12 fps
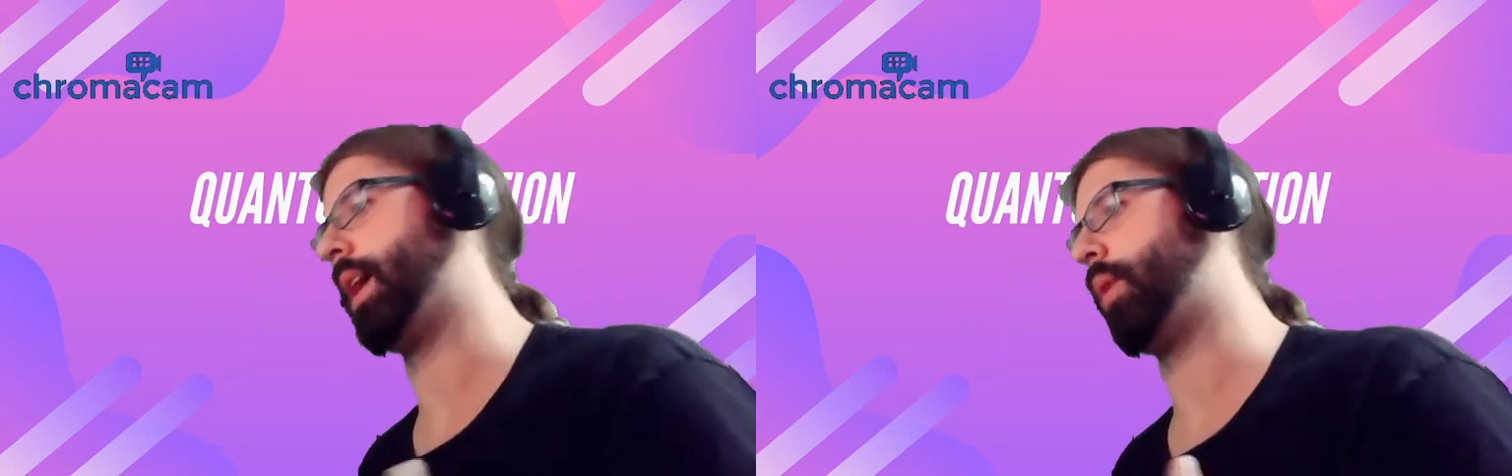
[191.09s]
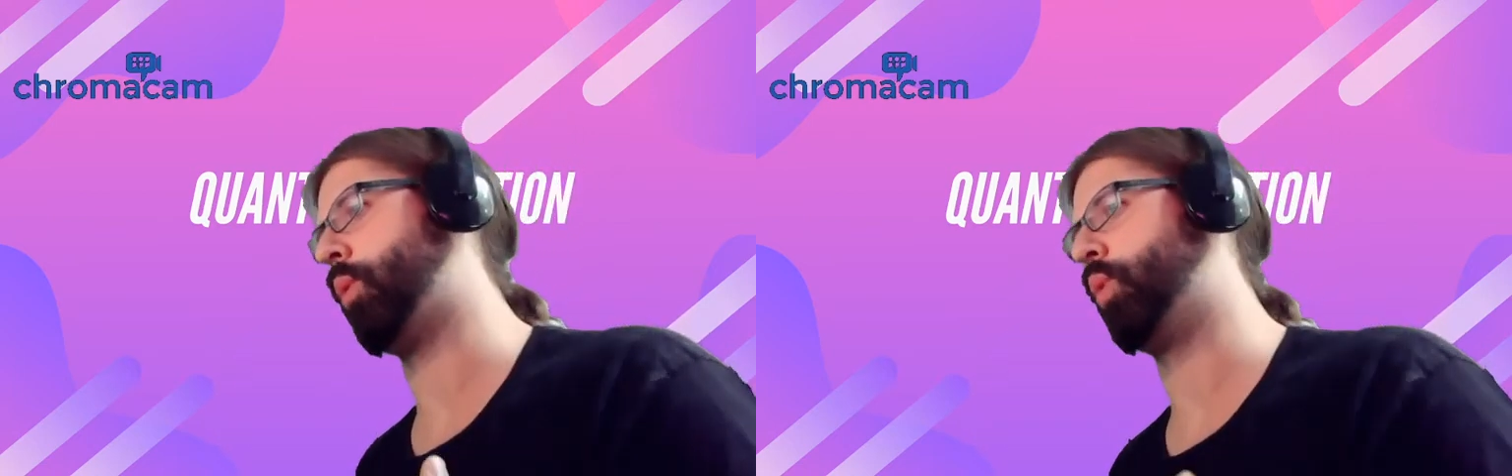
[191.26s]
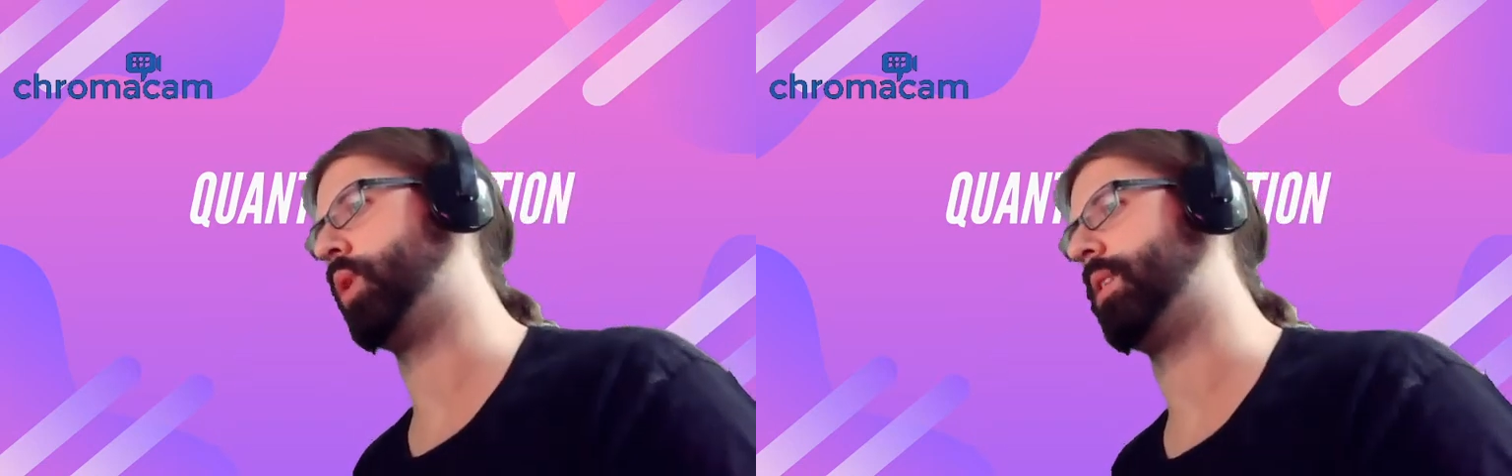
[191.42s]

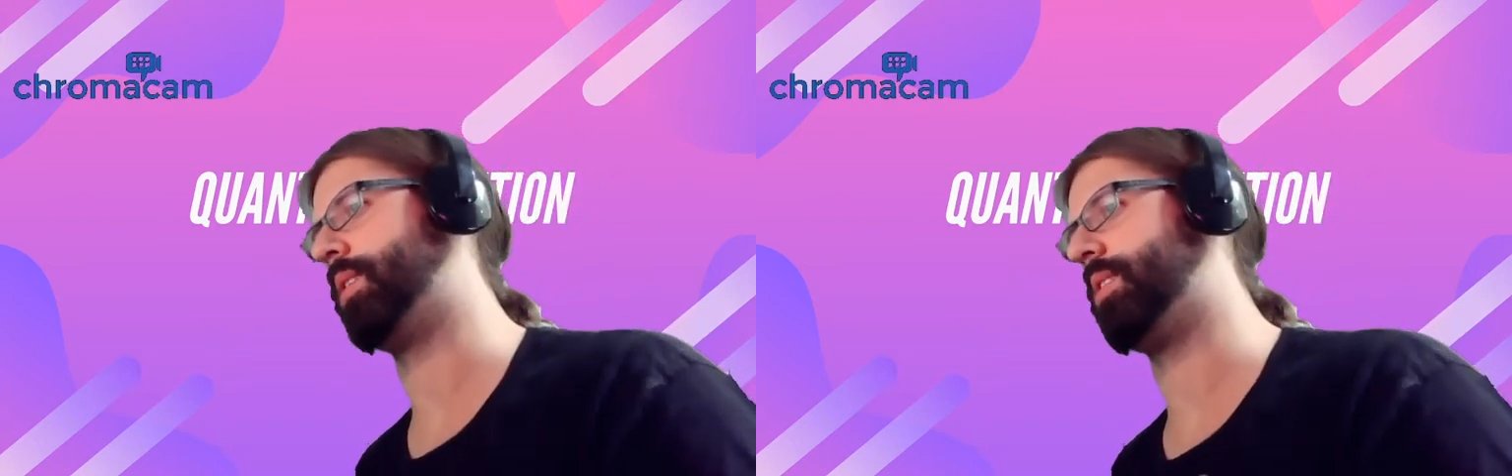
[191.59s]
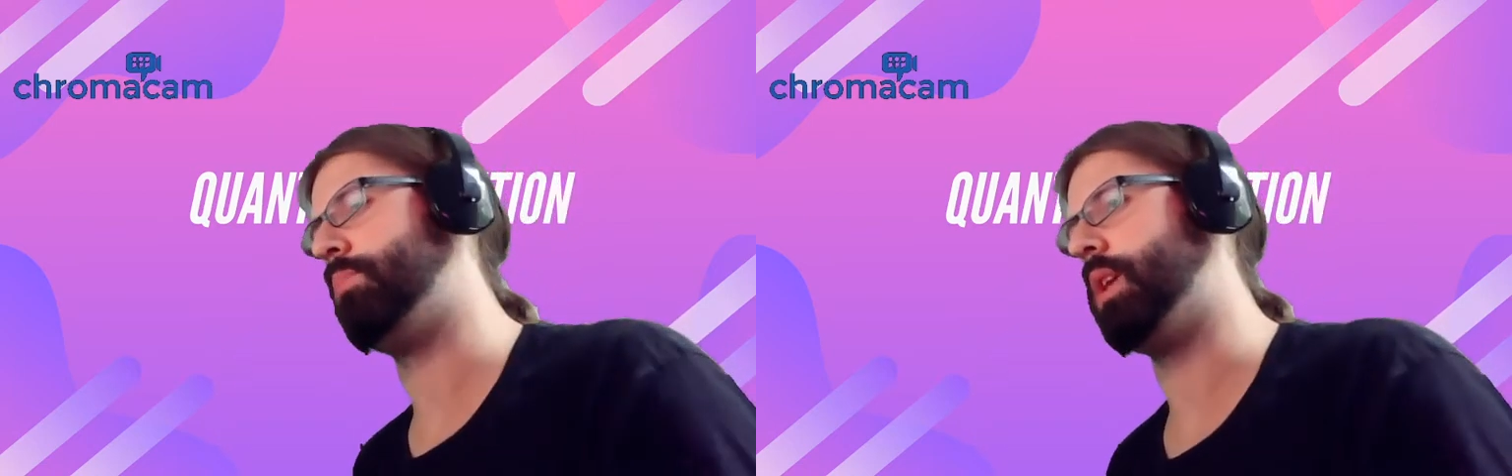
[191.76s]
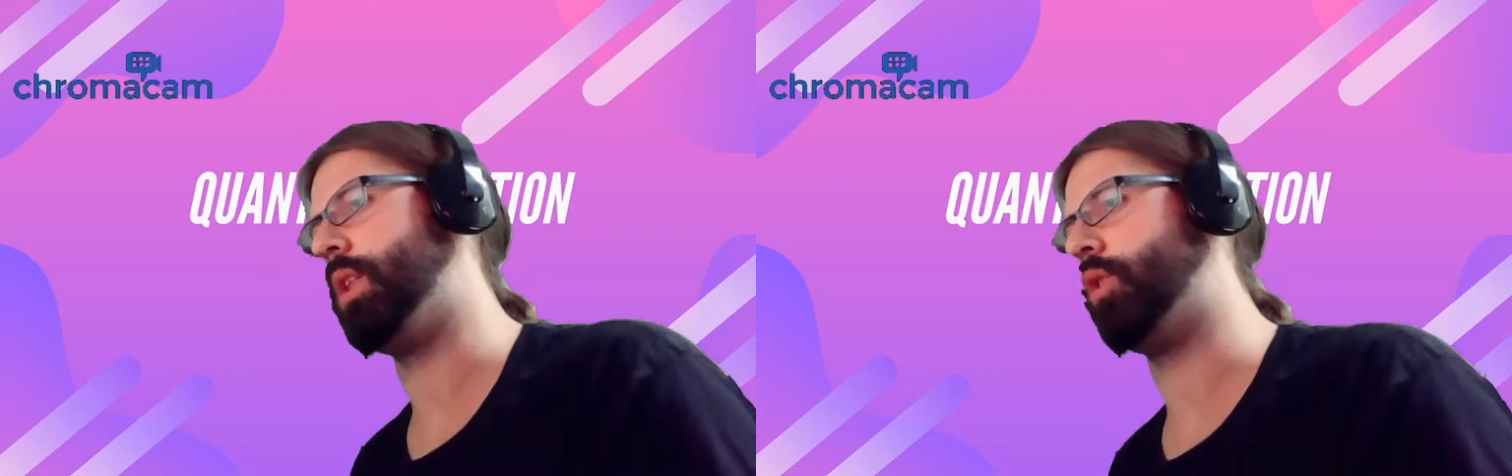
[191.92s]
what does it
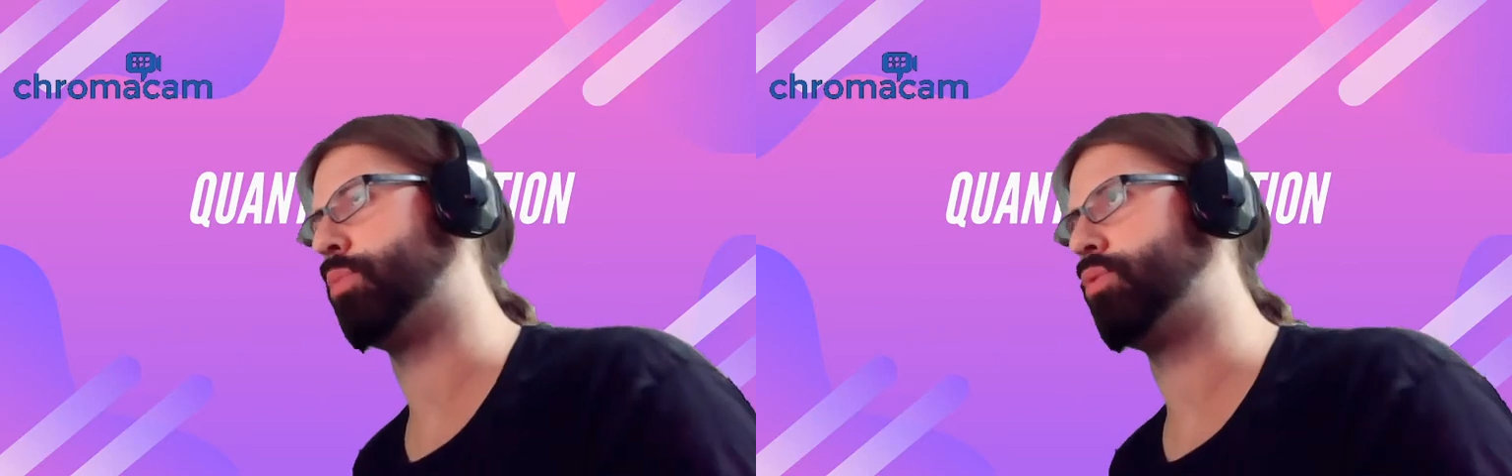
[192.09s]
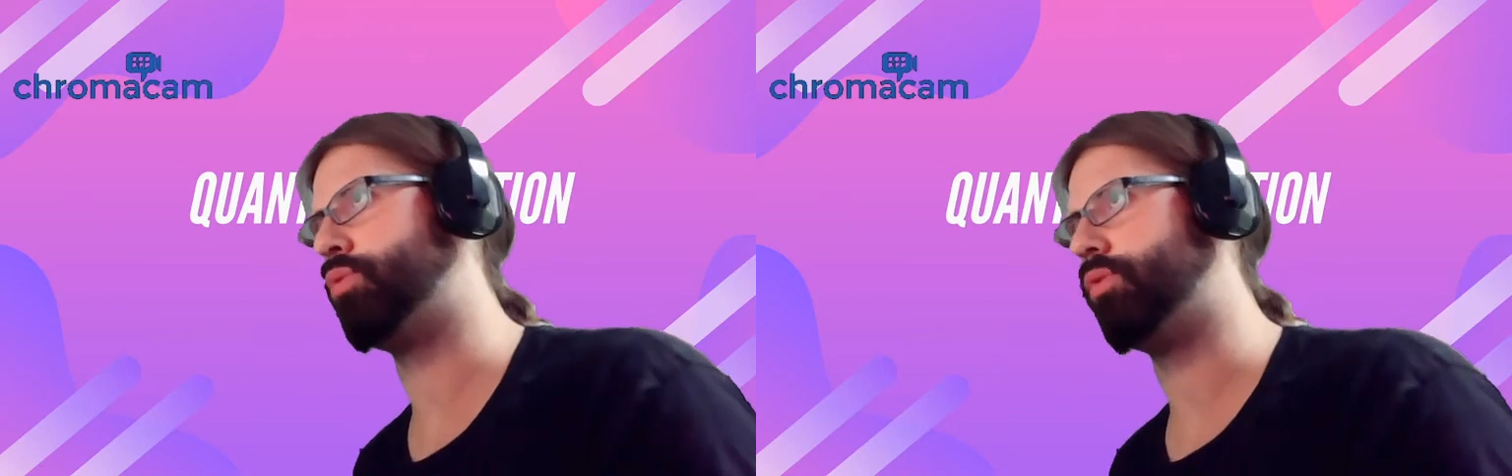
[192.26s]
mean to prove